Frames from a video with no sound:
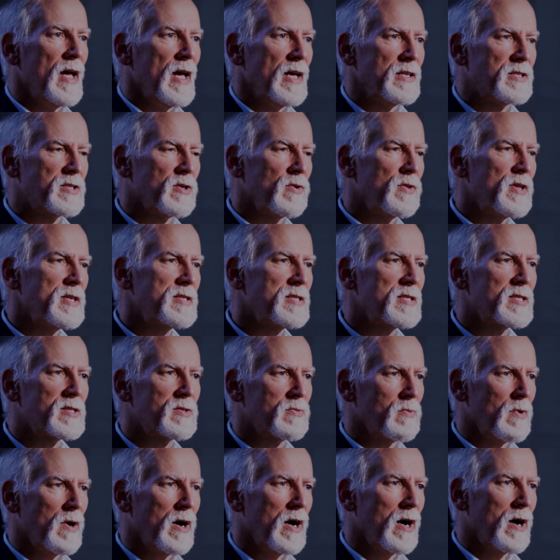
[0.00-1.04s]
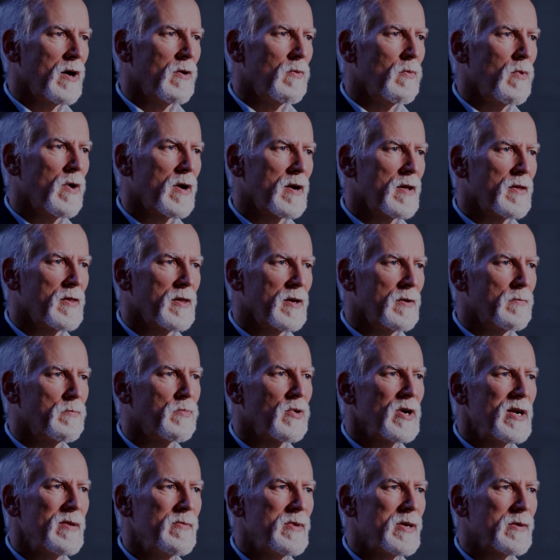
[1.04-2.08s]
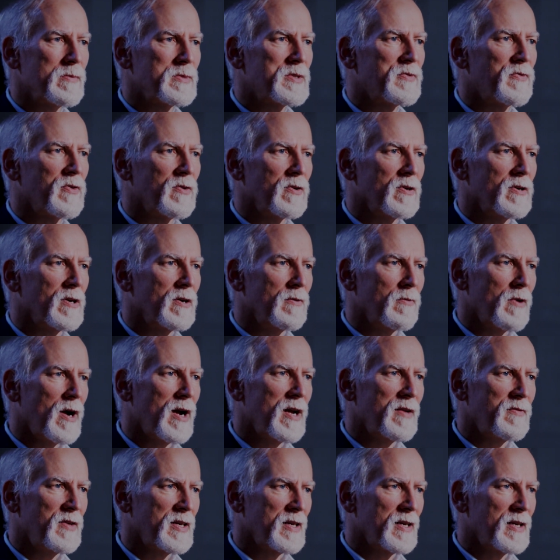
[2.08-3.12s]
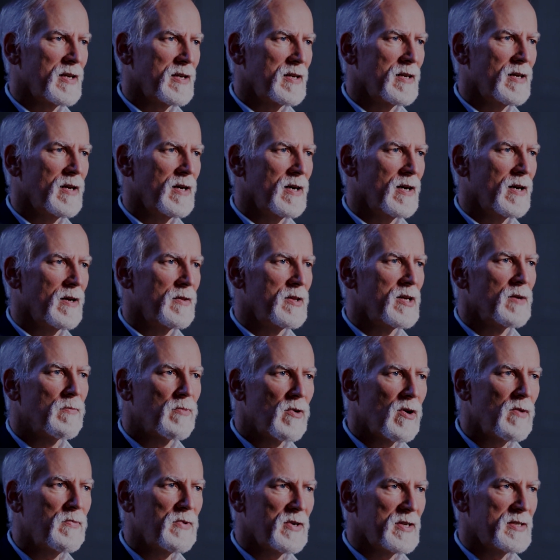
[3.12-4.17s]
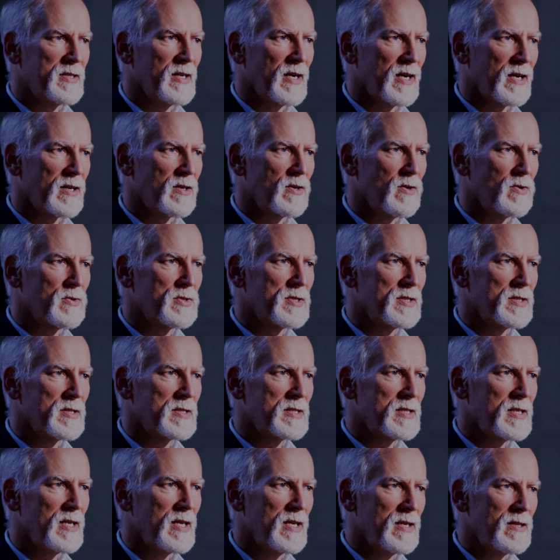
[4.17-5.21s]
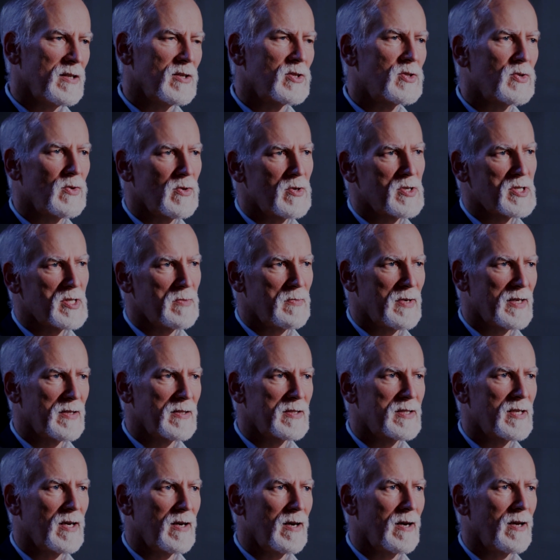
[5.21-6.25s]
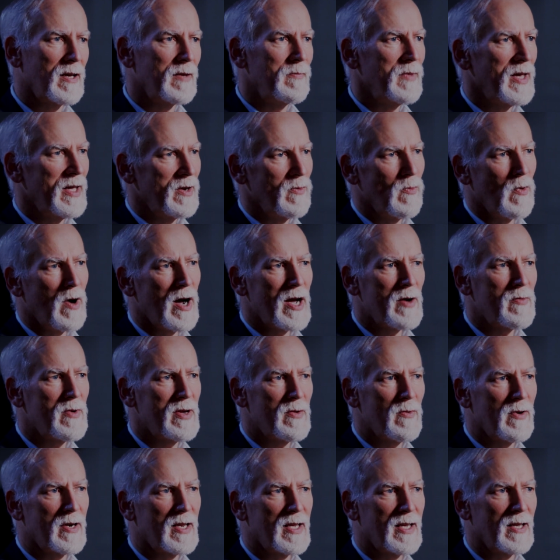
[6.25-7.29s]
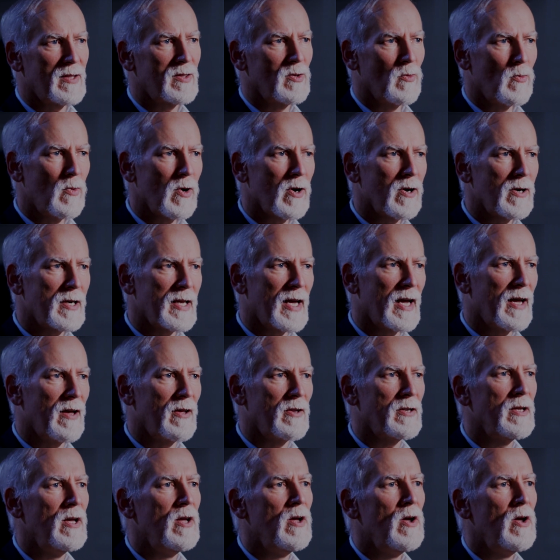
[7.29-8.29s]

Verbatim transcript: And so this is uh, one of the premiums for arriving at uh, the appropriate diagnosis in the shortest amount of time and why we want to get the word out